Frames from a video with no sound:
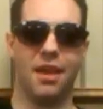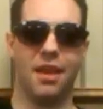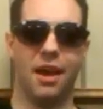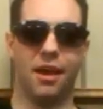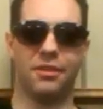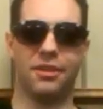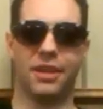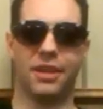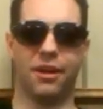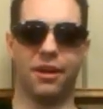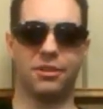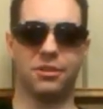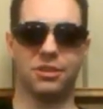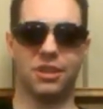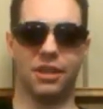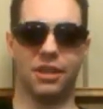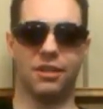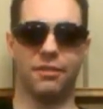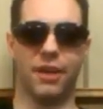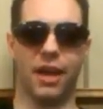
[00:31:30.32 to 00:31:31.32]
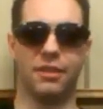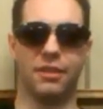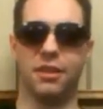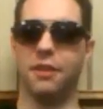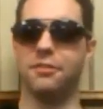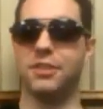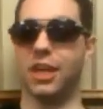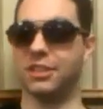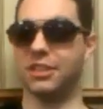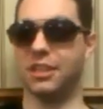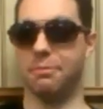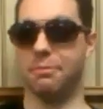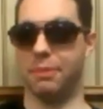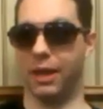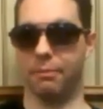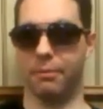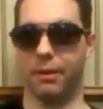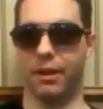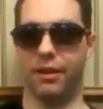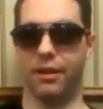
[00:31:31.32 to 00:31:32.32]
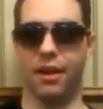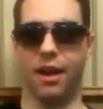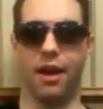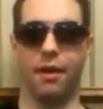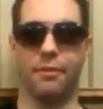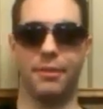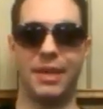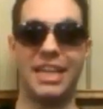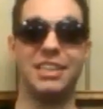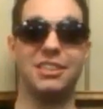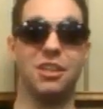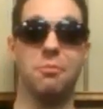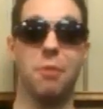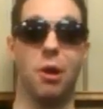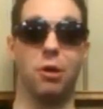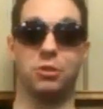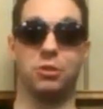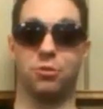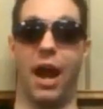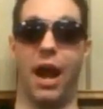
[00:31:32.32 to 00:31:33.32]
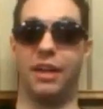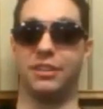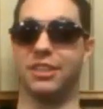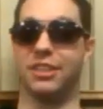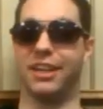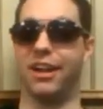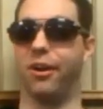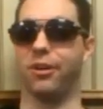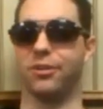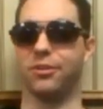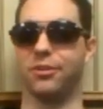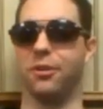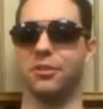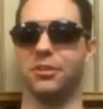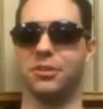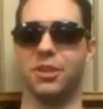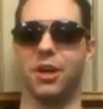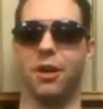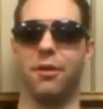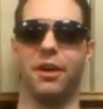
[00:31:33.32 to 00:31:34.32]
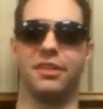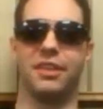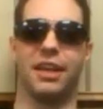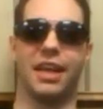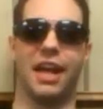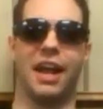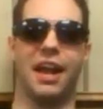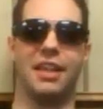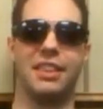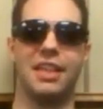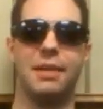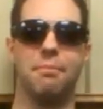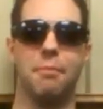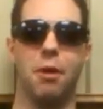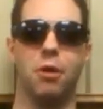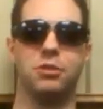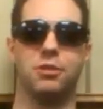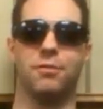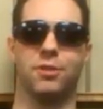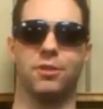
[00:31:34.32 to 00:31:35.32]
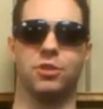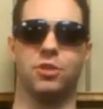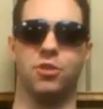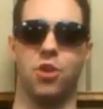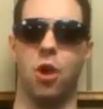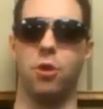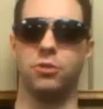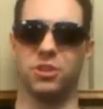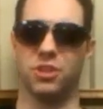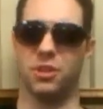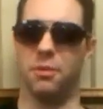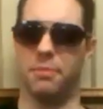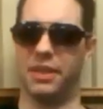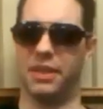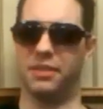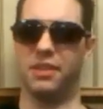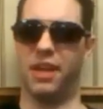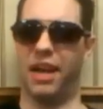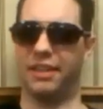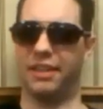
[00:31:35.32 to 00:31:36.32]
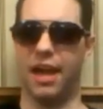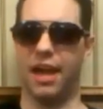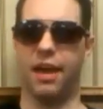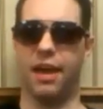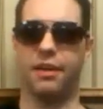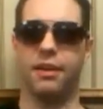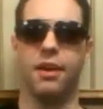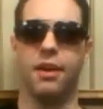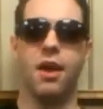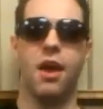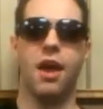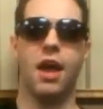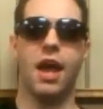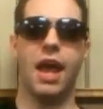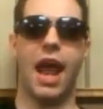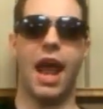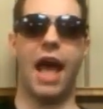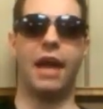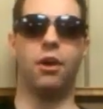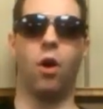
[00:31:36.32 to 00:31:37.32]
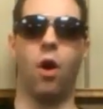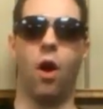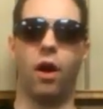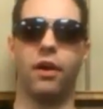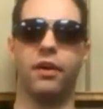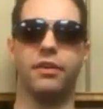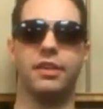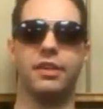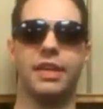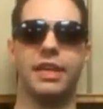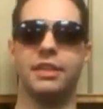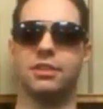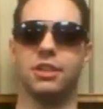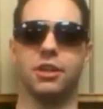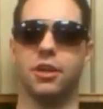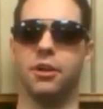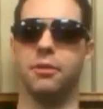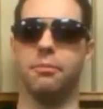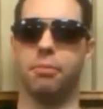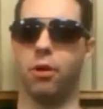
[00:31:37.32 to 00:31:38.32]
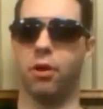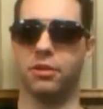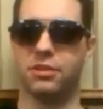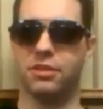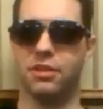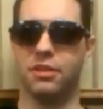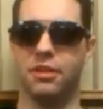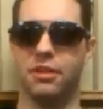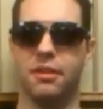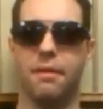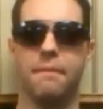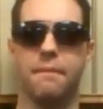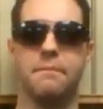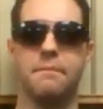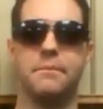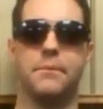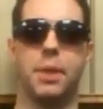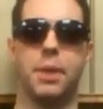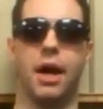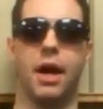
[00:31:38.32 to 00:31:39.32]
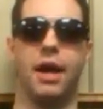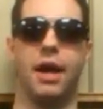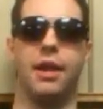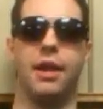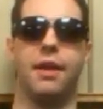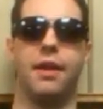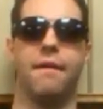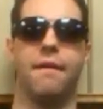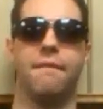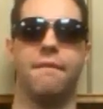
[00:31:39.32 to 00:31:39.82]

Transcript: other characters I love, I love Jesse Pinkman. Um, he's the most tragic character on the show, I think, and I think most of us know somebody like that. At heart, he's a good person, but